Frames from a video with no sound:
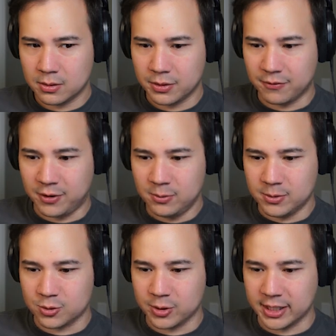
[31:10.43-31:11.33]
The phone
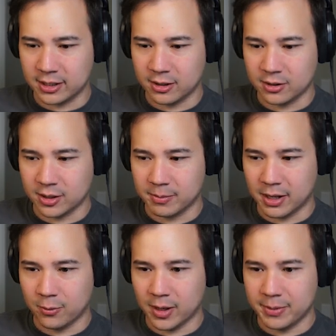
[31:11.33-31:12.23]
was ringing earlier, by
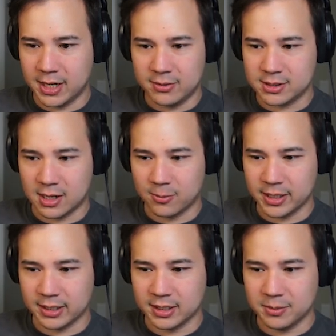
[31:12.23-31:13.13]
the way, but now it's not
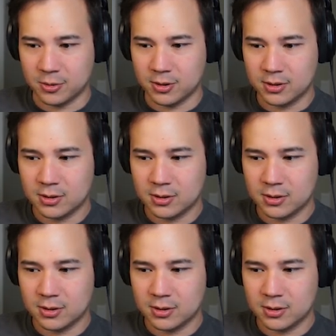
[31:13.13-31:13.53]
ringing anymore.